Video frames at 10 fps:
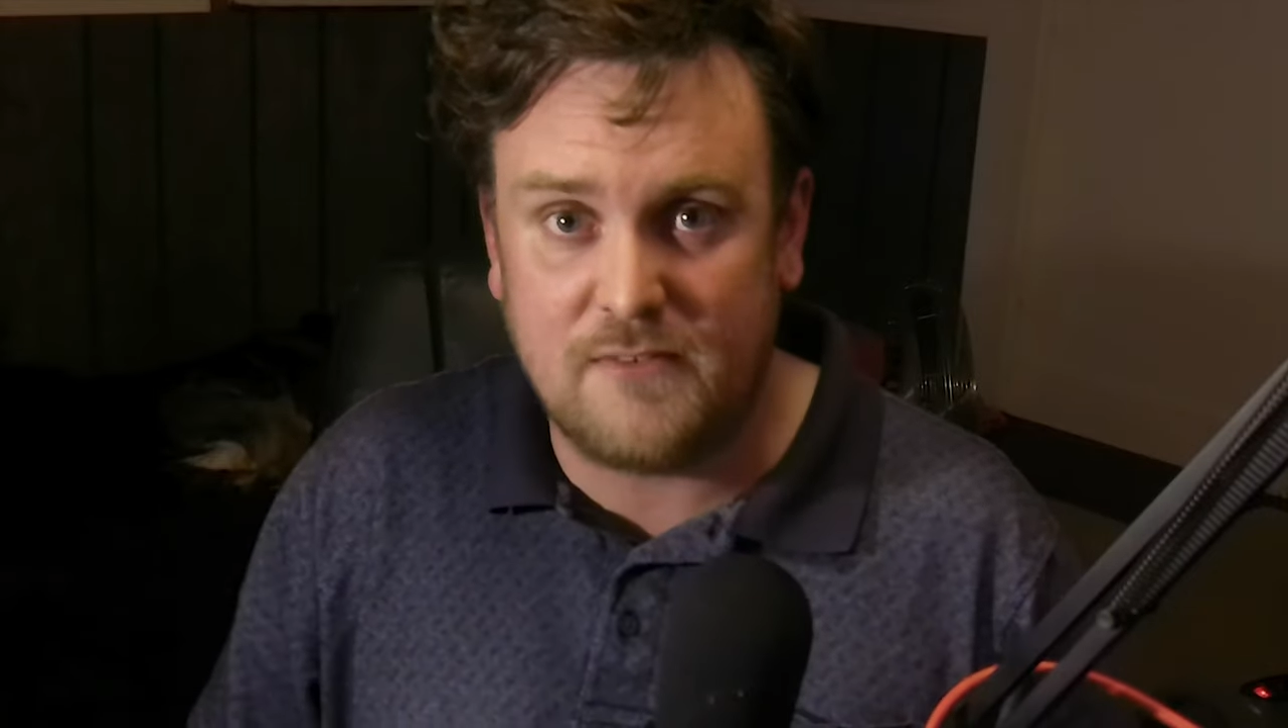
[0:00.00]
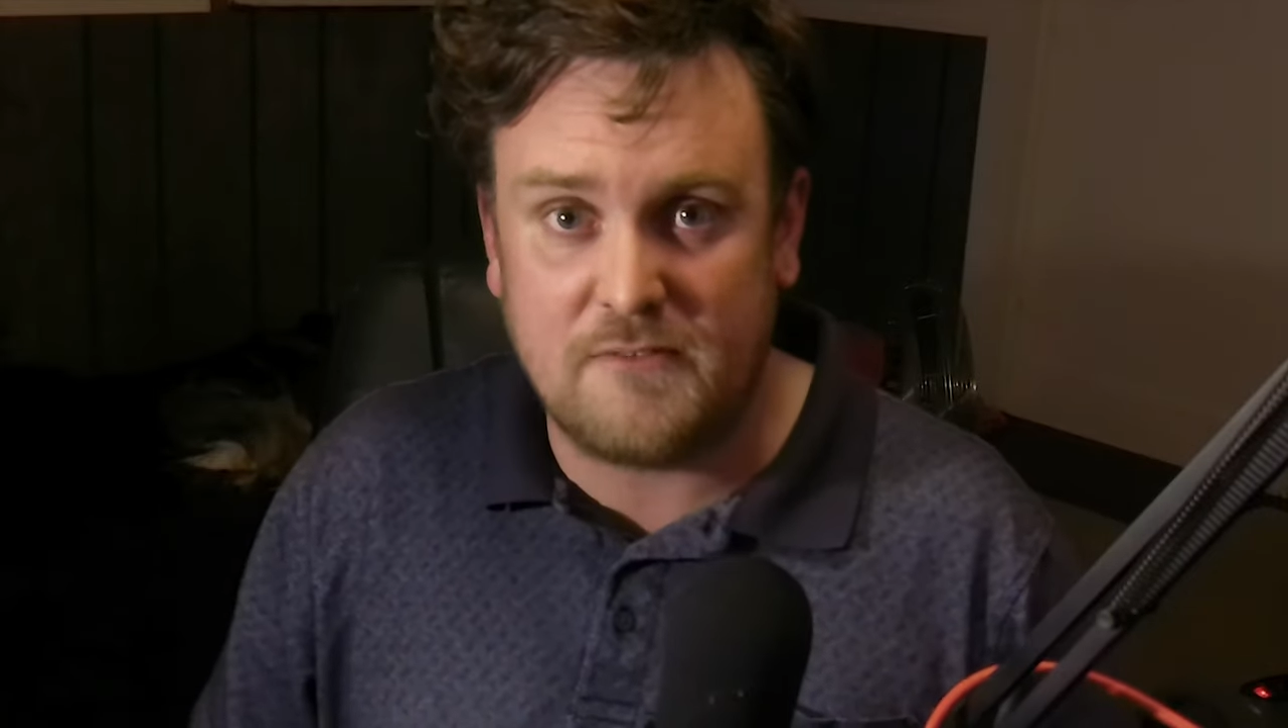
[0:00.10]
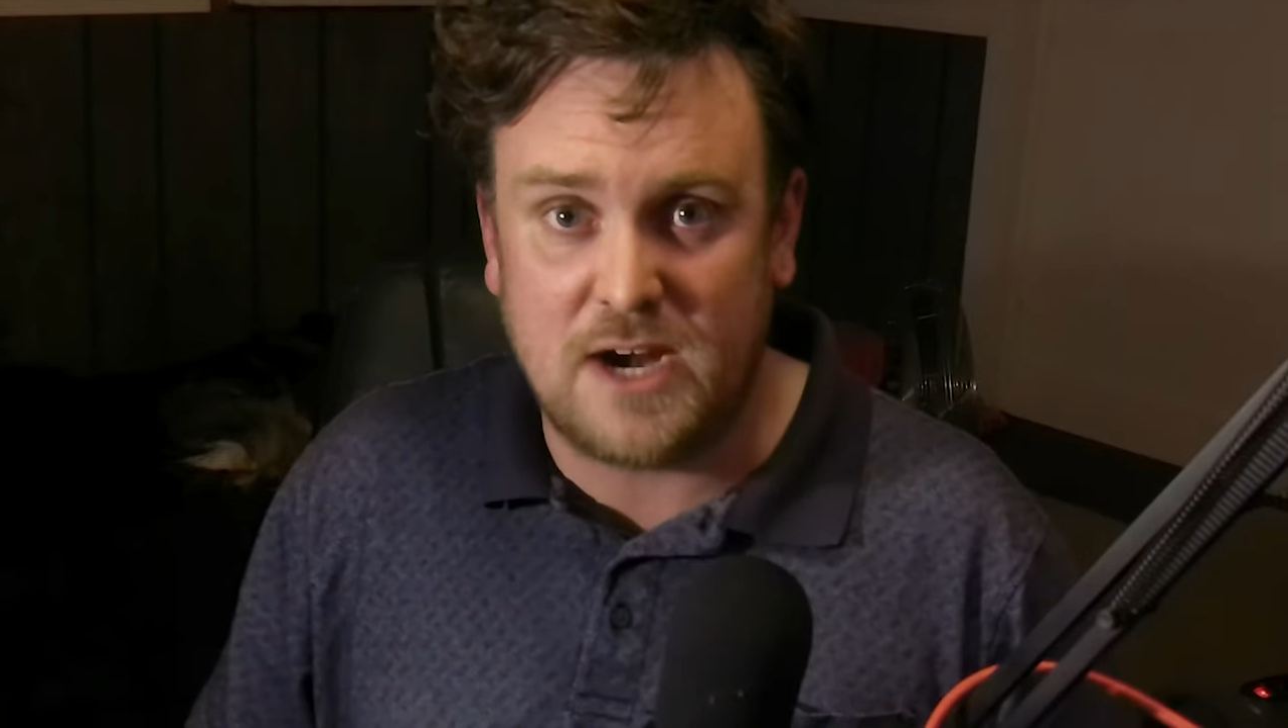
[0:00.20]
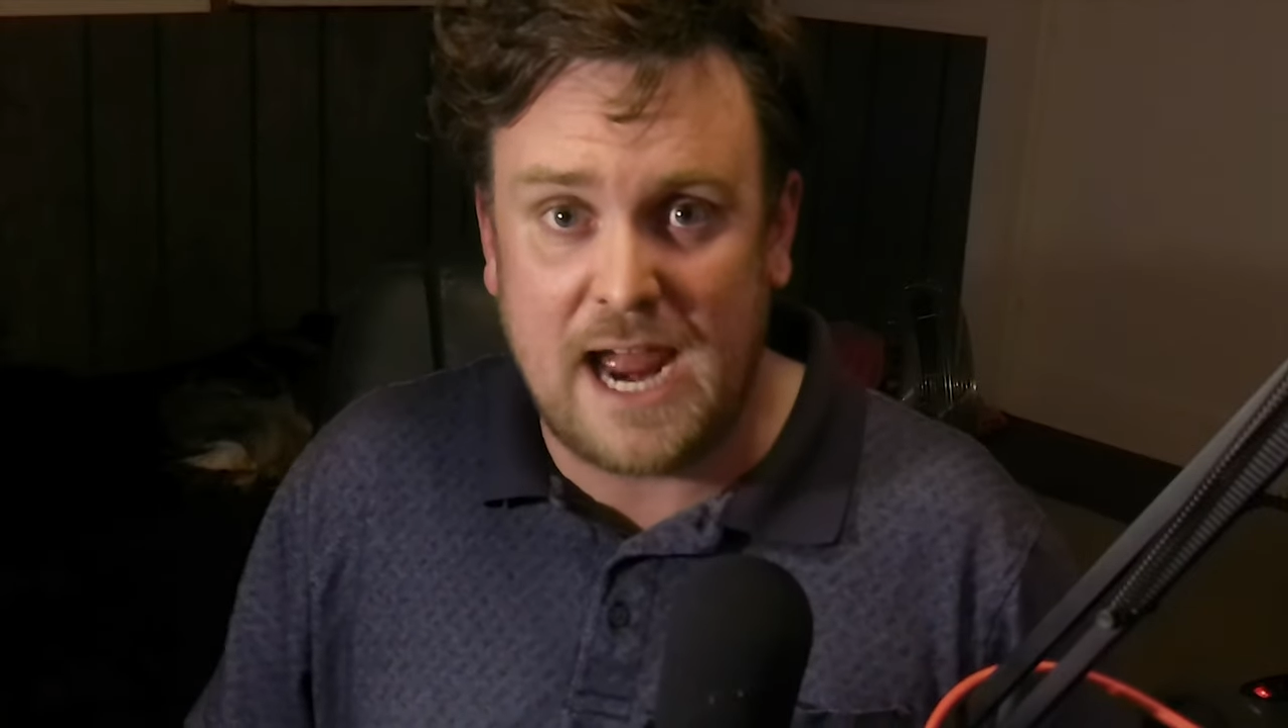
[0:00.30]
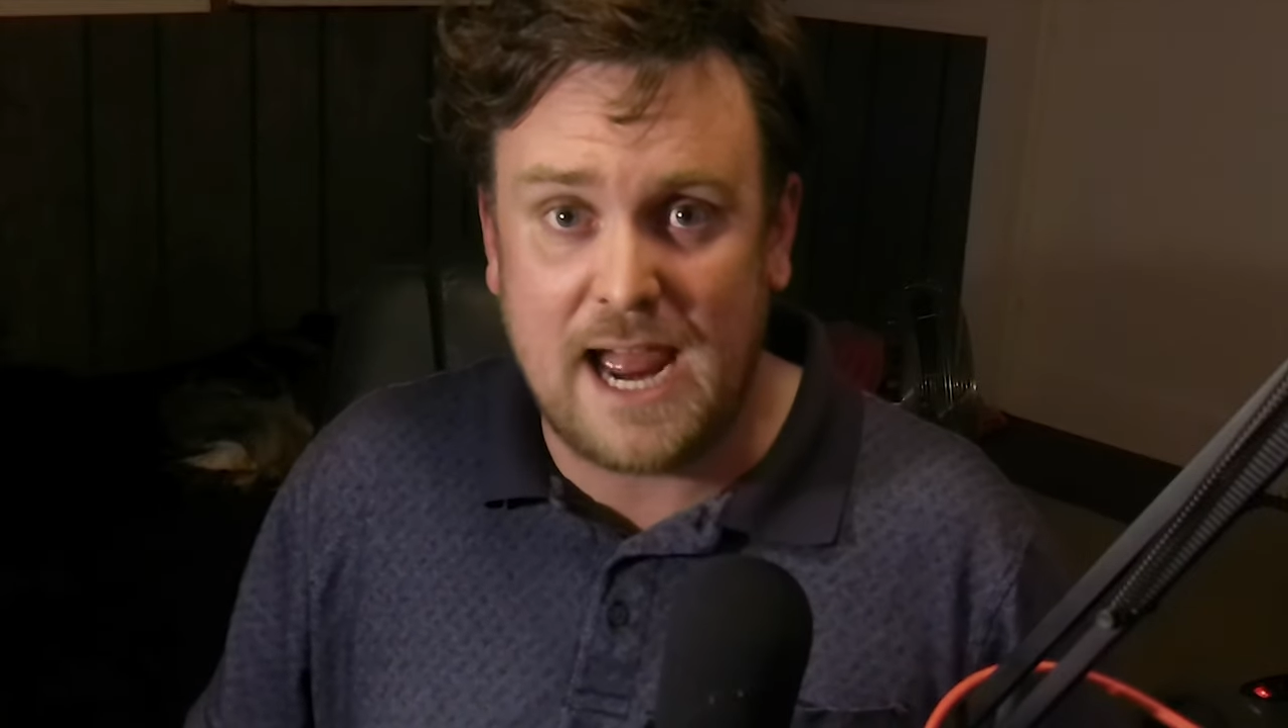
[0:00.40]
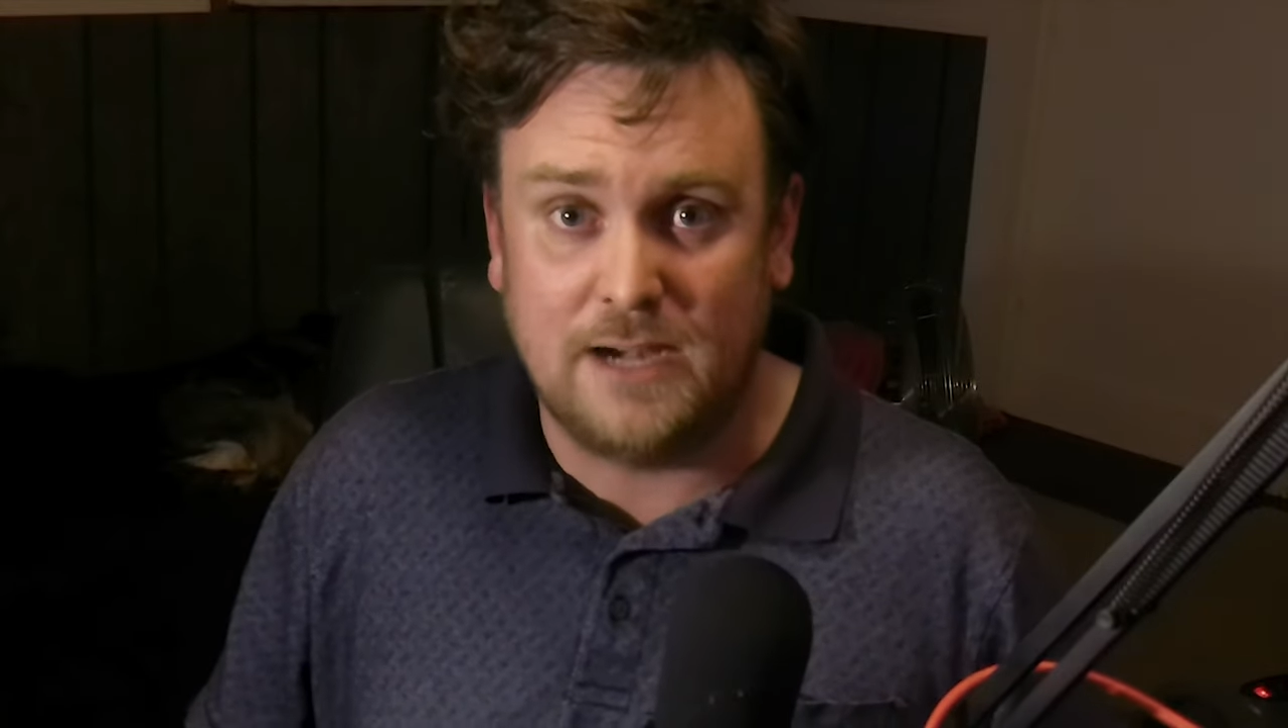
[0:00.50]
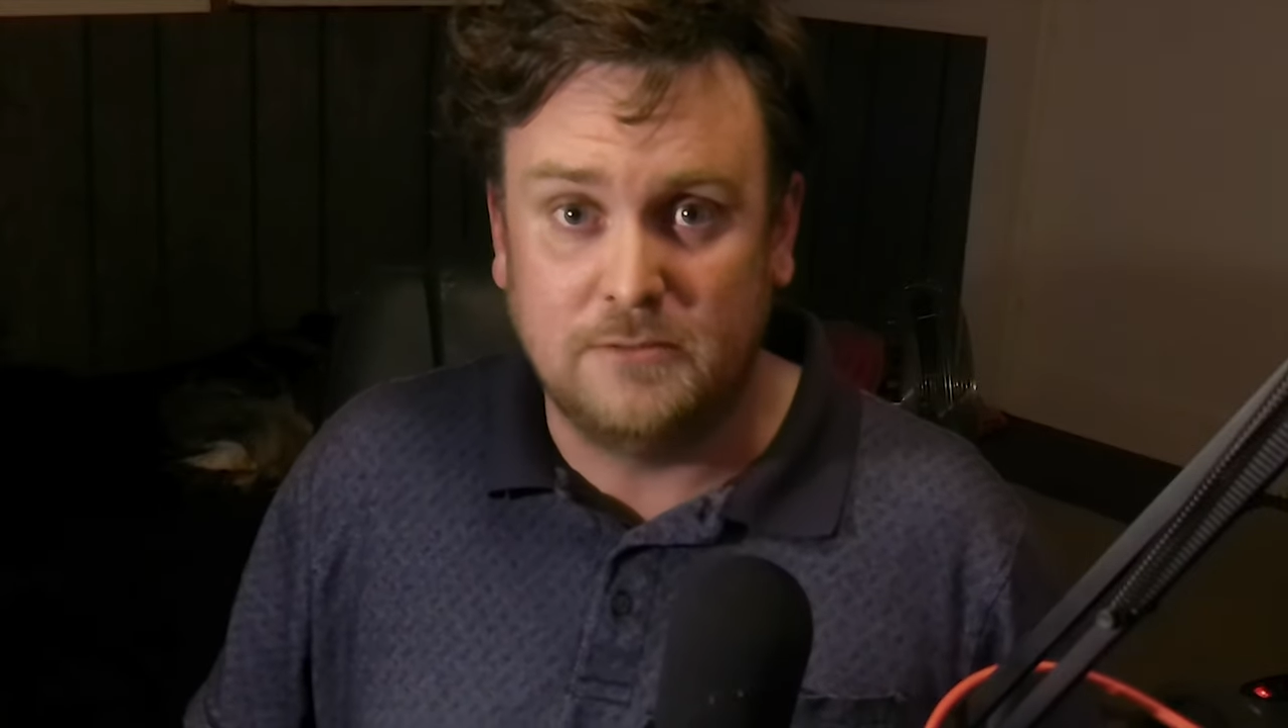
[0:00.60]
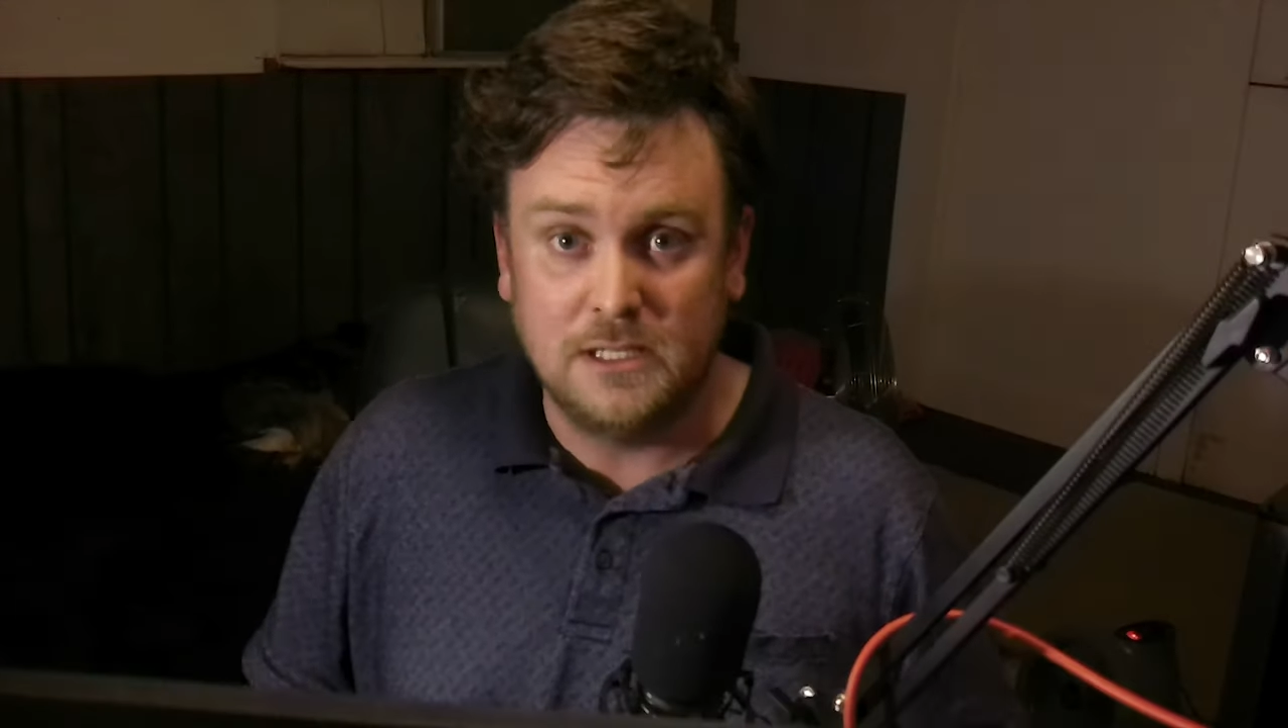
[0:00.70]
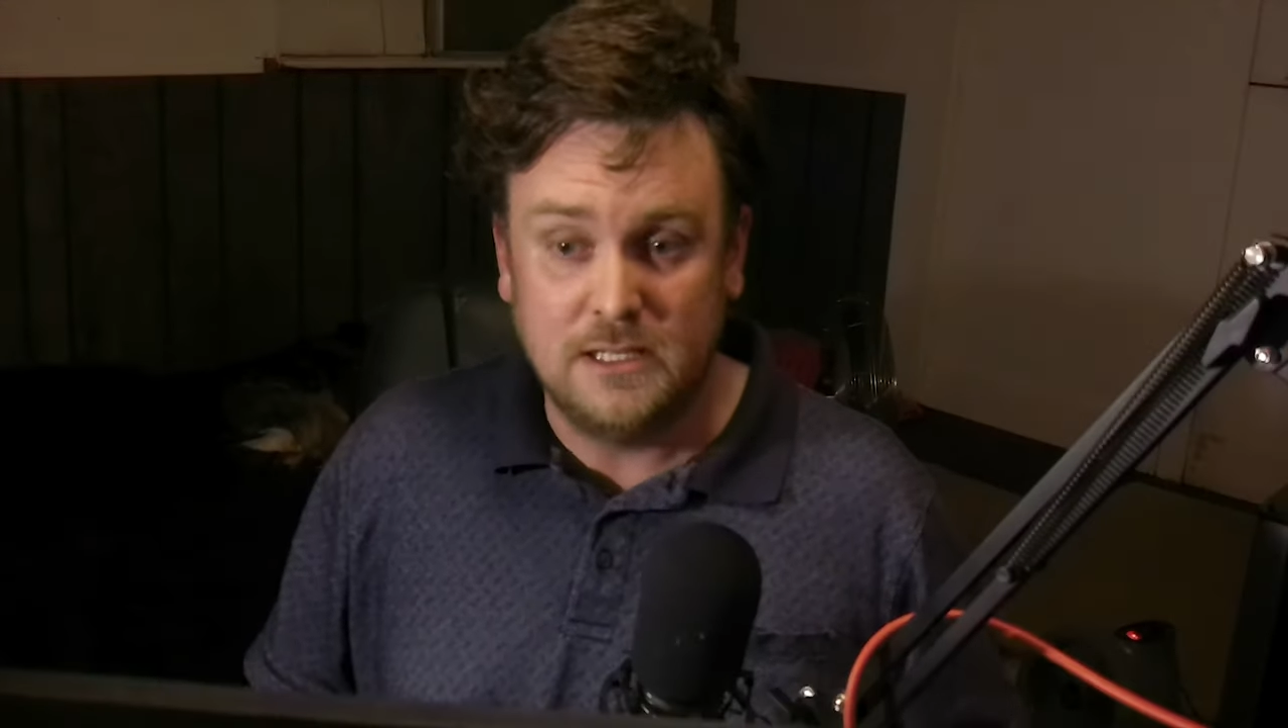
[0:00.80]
ever had.